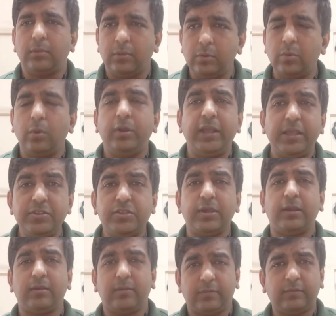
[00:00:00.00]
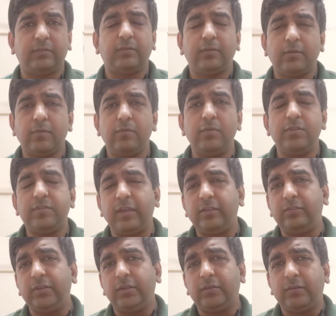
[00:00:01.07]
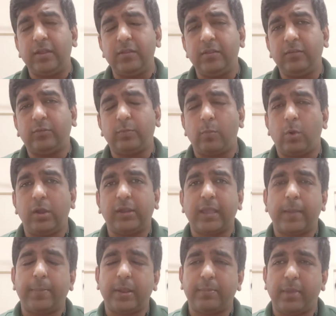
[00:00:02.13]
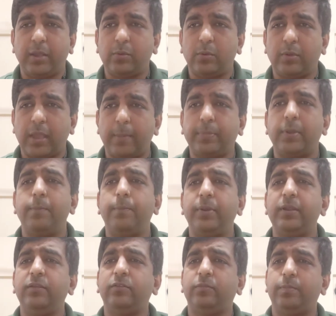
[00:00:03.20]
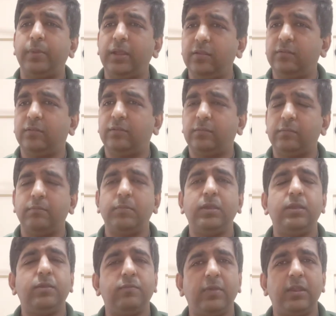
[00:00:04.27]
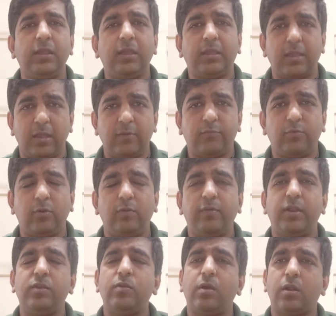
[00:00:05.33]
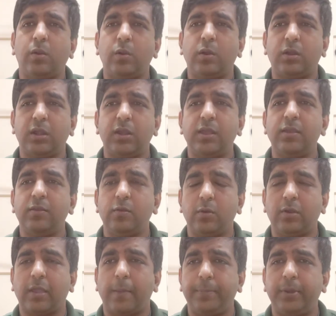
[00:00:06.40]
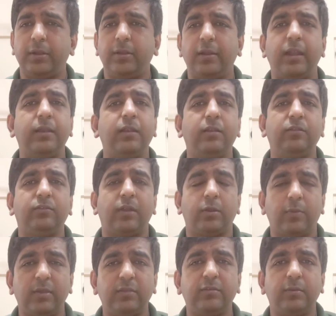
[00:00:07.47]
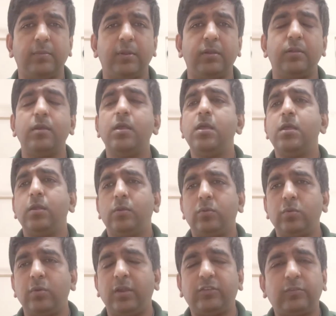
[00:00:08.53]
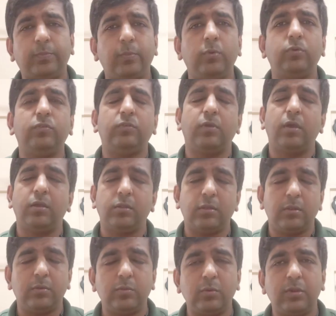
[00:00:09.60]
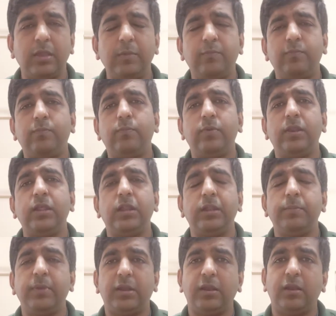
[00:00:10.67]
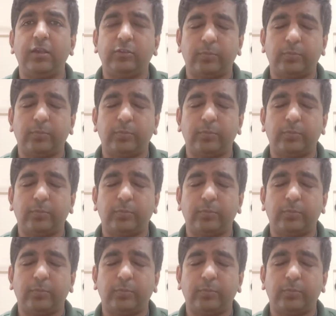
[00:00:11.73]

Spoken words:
dangers which exist in these small cap and micro cap companies. Please be very careful when you are allocating your capital, and it is advisable to keep very limited